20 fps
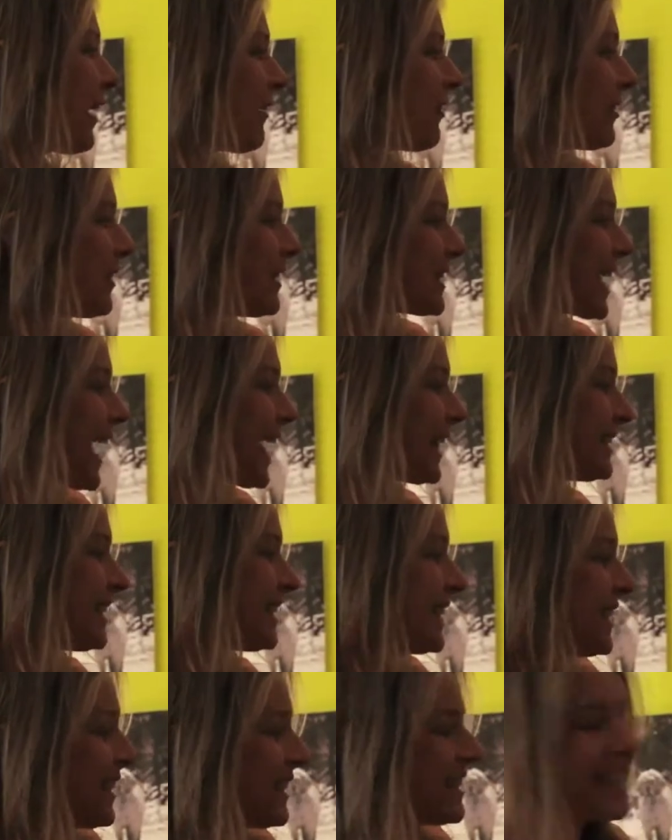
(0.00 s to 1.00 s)
having this cat
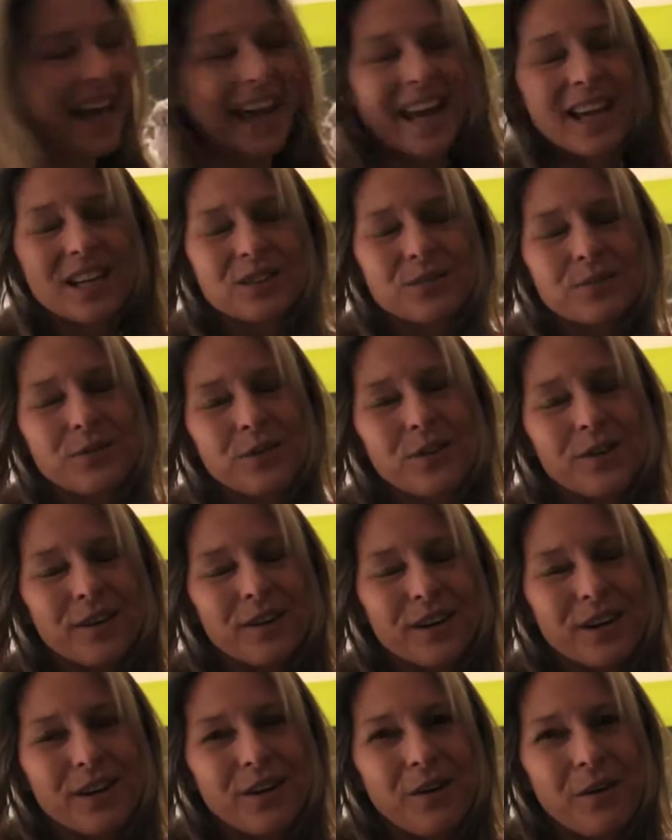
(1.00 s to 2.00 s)
sit in this cage
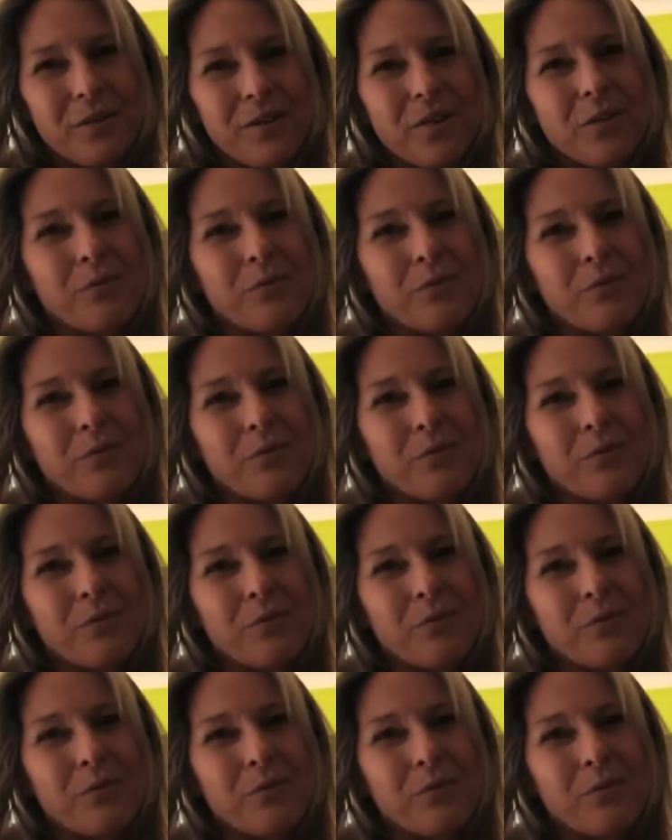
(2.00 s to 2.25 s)
for, you know,